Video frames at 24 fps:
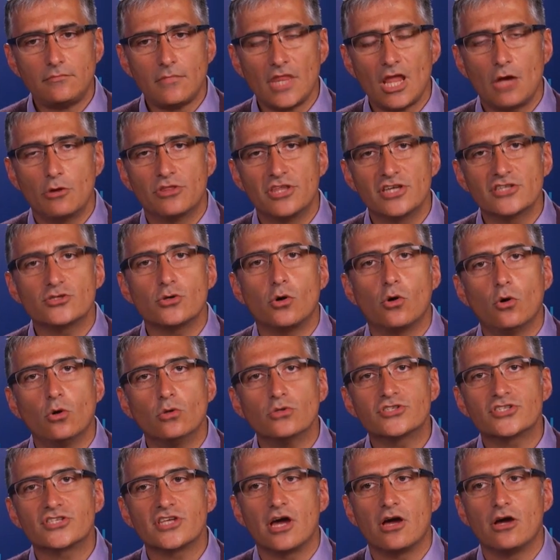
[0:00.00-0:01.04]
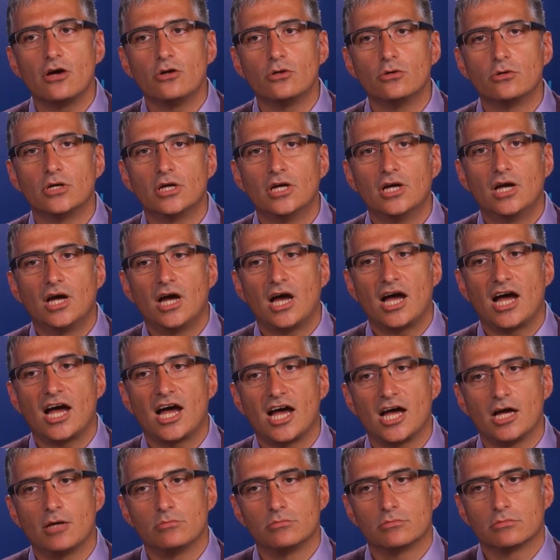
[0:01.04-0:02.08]
There's also
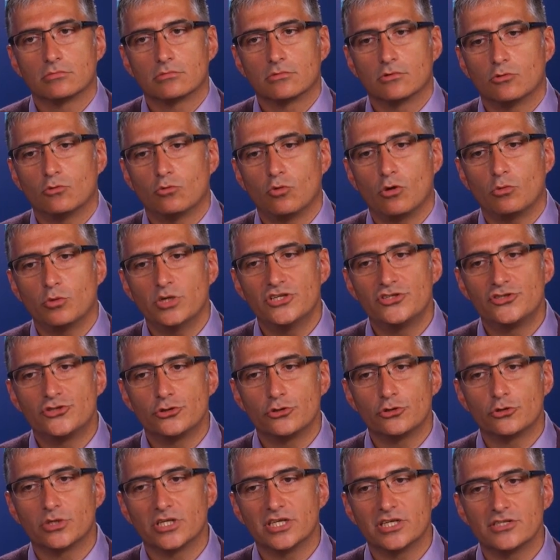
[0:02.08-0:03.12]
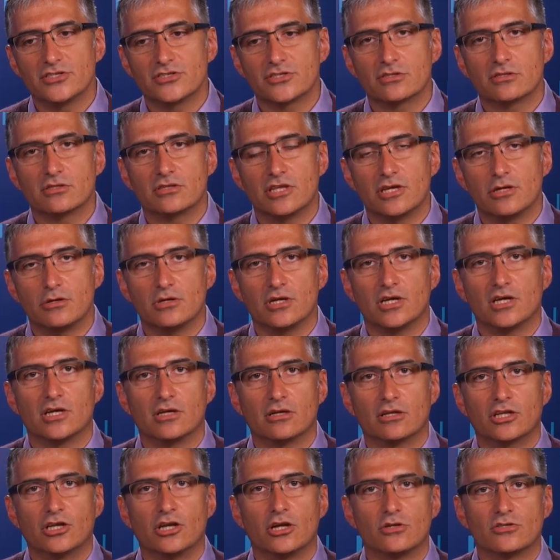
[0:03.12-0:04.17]
what we do is there
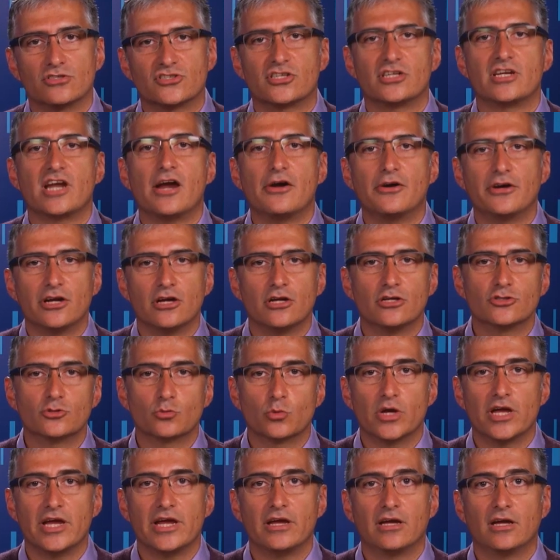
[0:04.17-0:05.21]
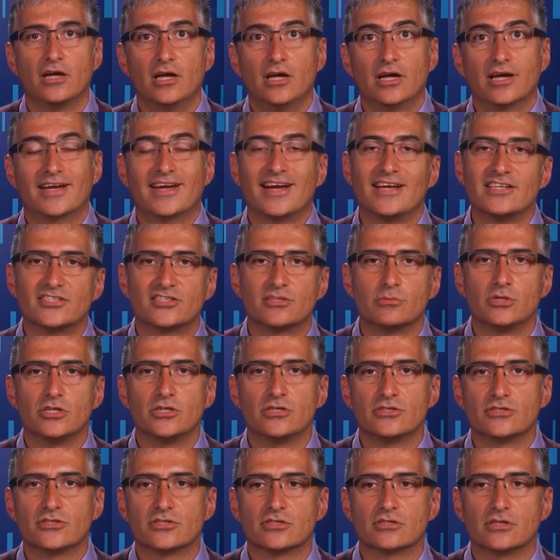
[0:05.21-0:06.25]
are scenarios where
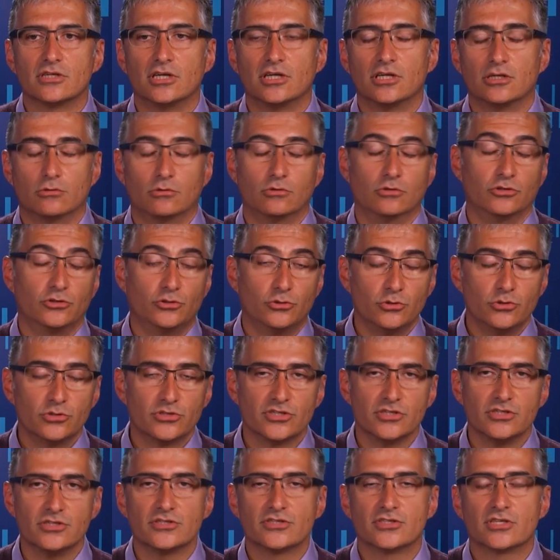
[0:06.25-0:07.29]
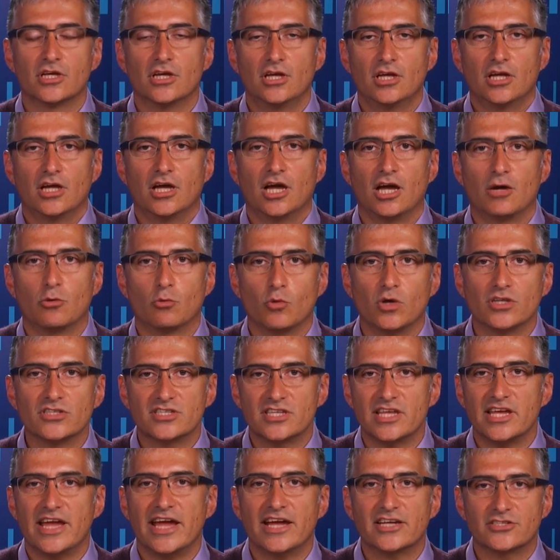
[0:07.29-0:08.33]
customers or users, once
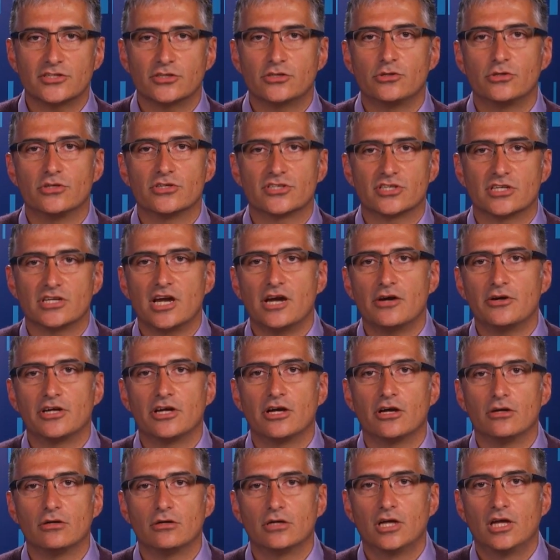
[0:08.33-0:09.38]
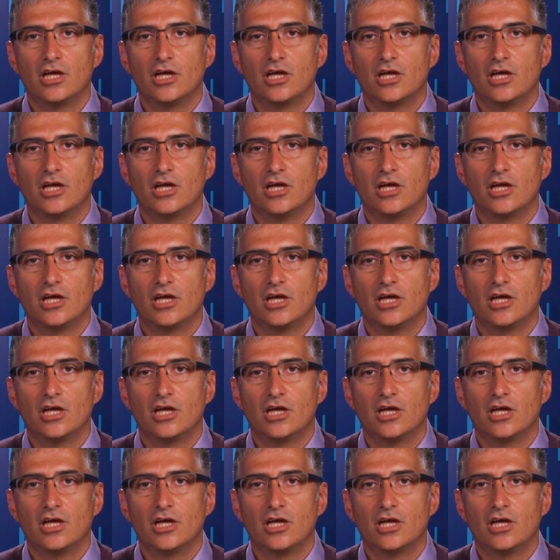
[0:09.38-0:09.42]
they execute a scenario,